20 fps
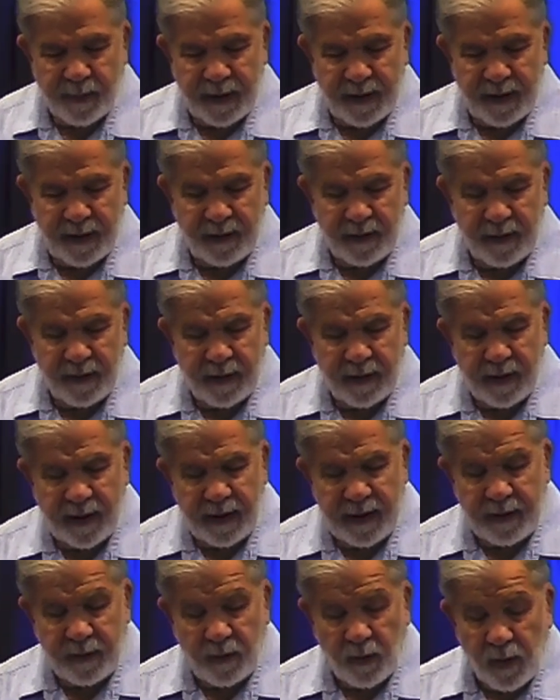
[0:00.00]
But
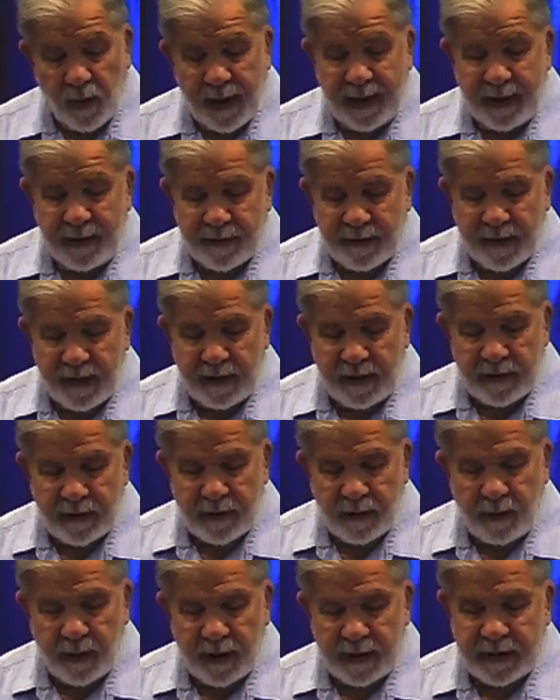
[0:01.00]
in a way,
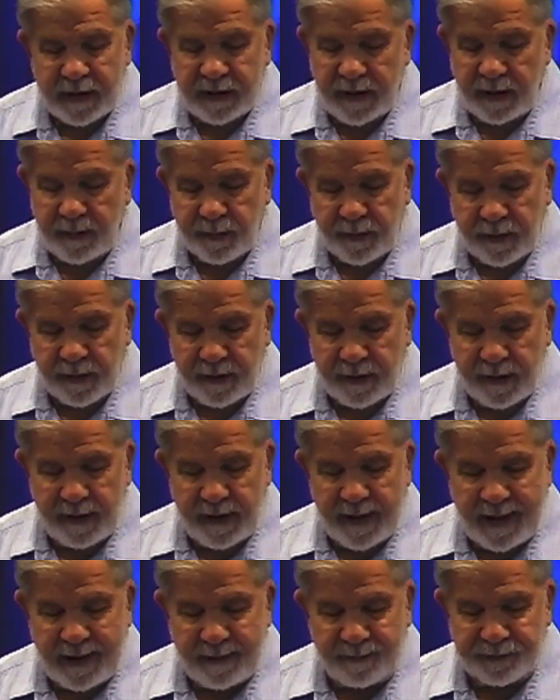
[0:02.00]
things are much simpler
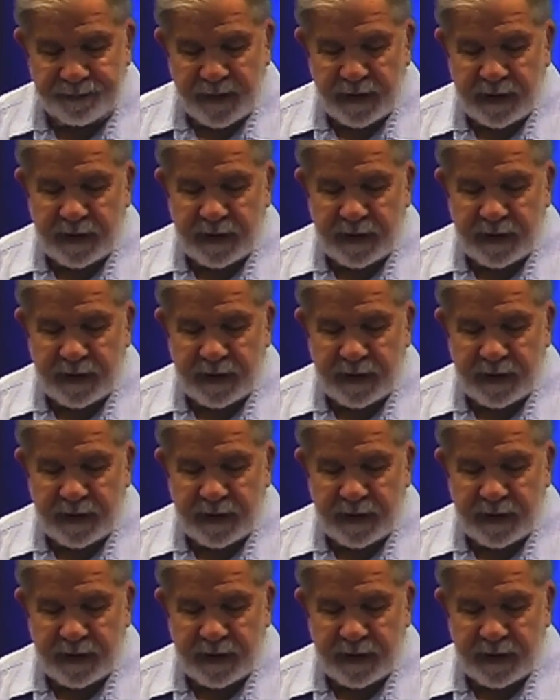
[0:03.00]
than that.